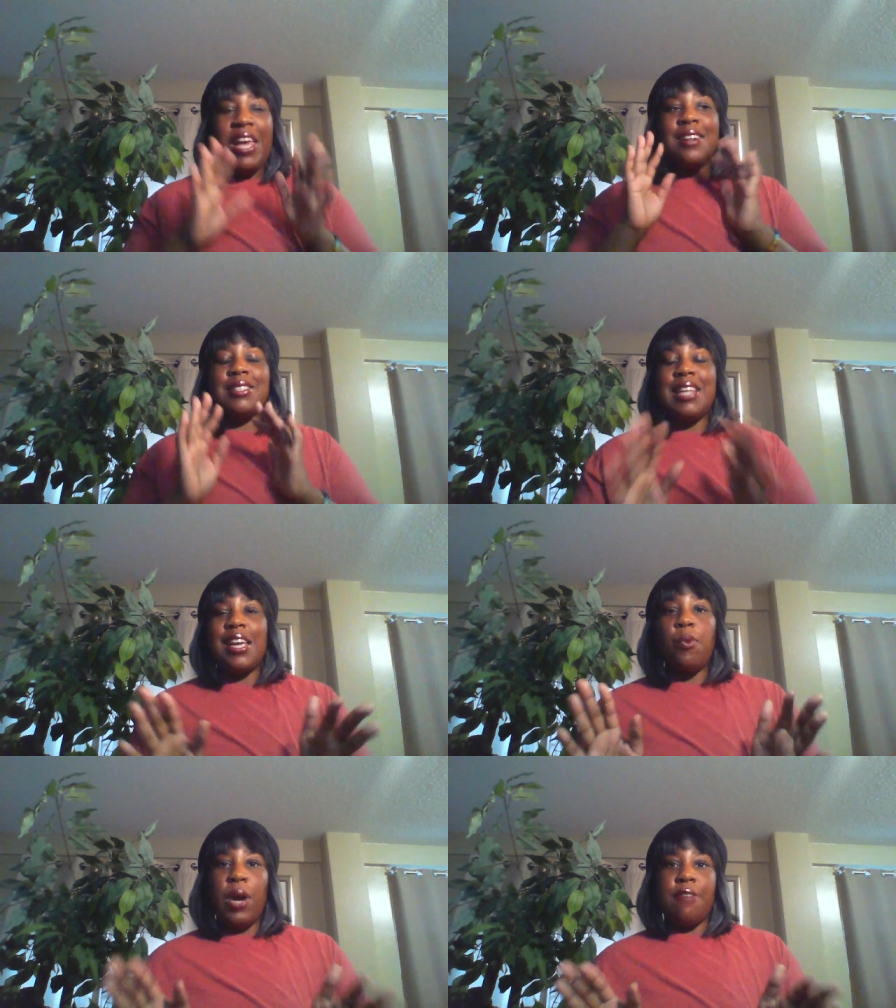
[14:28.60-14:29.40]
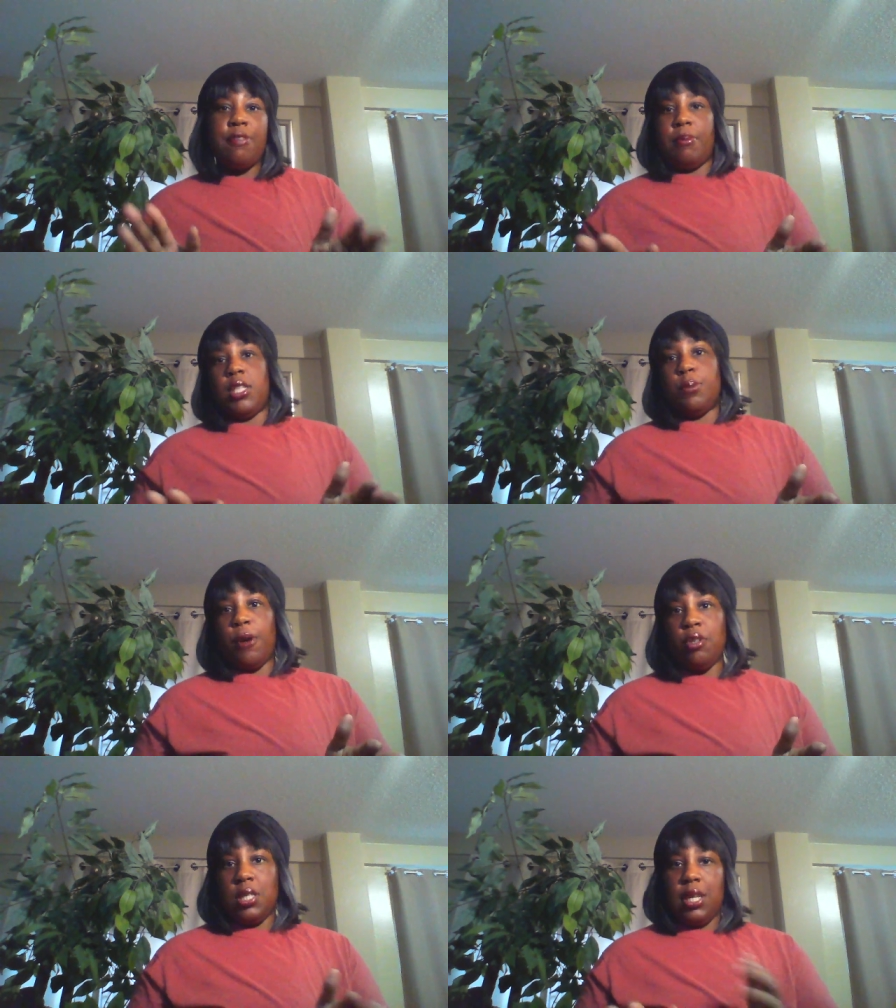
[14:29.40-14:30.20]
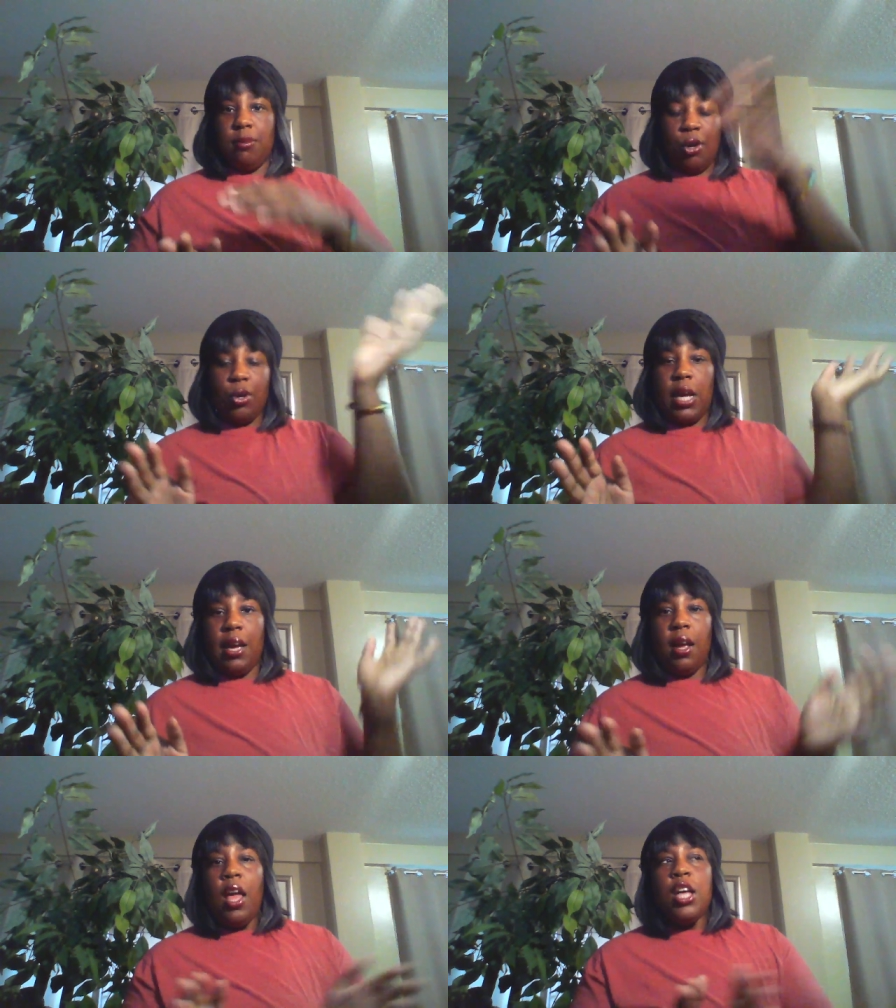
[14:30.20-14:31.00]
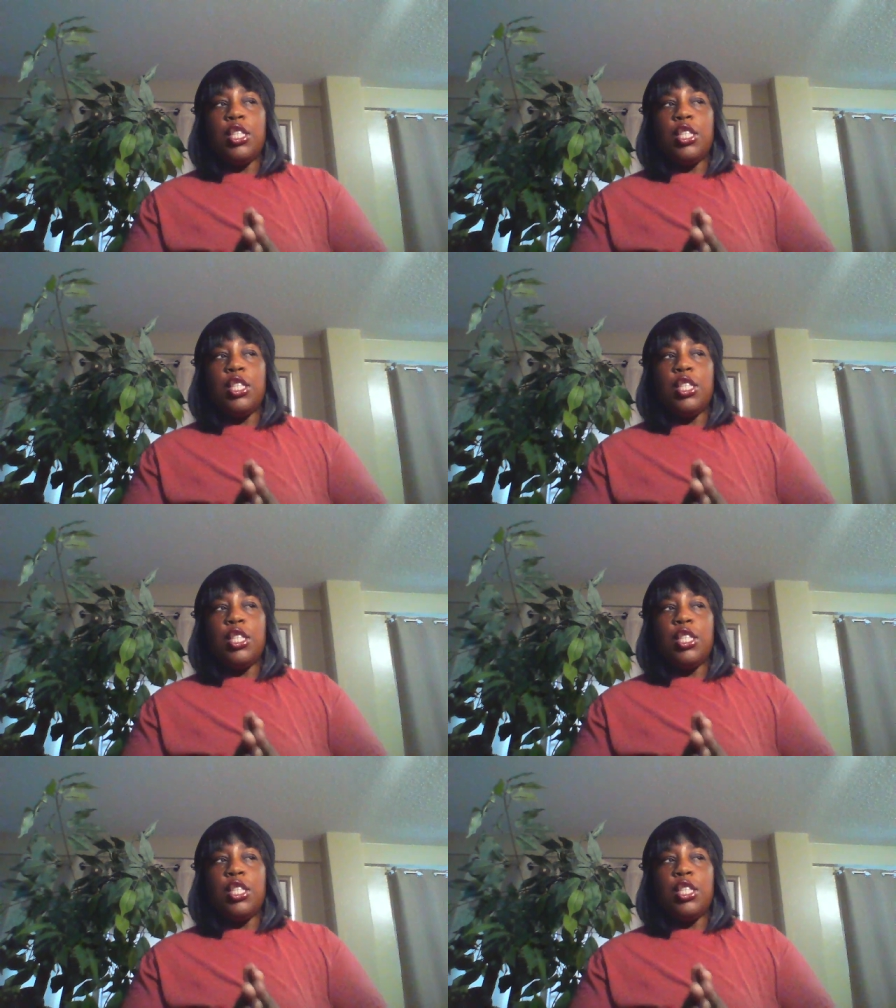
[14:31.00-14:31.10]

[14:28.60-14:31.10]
stay away from this person, okay?